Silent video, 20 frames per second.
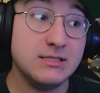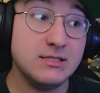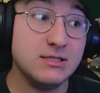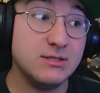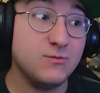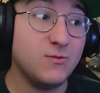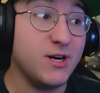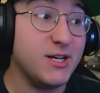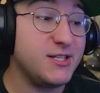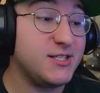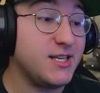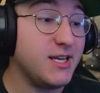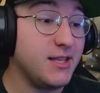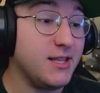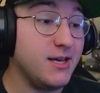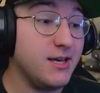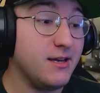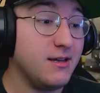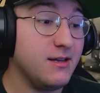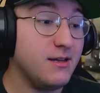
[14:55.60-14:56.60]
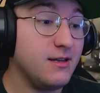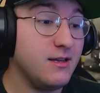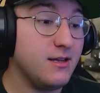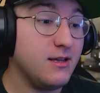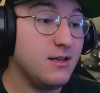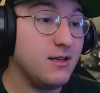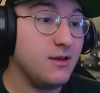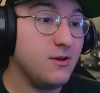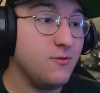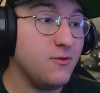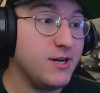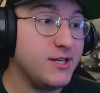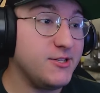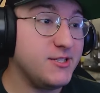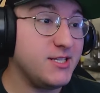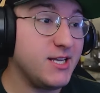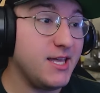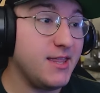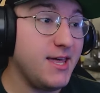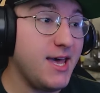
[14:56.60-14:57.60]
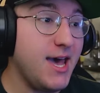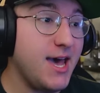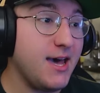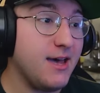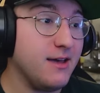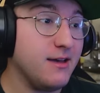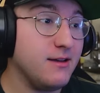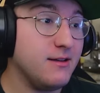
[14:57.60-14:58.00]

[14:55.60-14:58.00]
Why do you say that? Why do you say that?